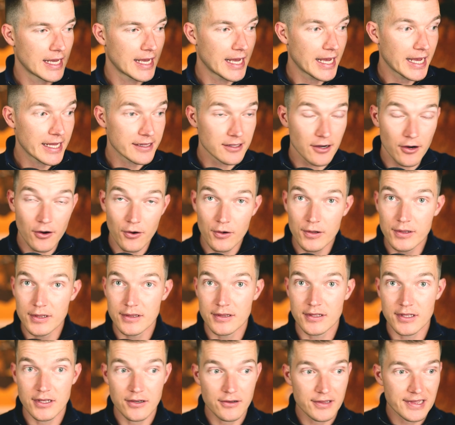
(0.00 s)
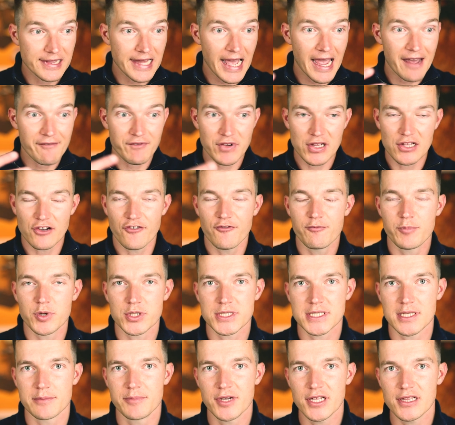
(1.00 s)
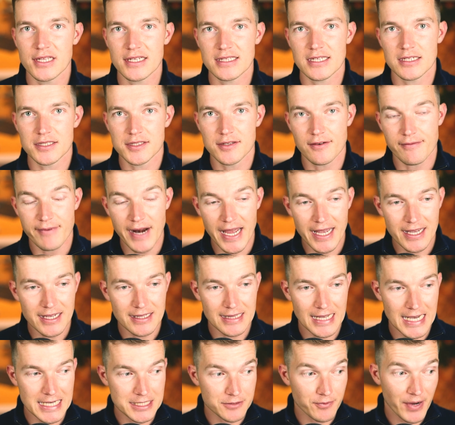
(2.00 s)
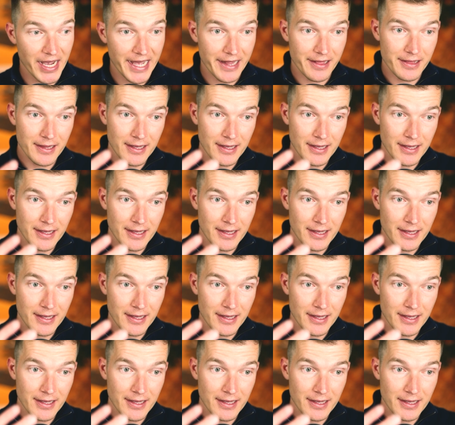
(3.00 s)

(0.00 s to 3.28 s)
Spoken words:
and whole new level of possibilities, you recognize, well,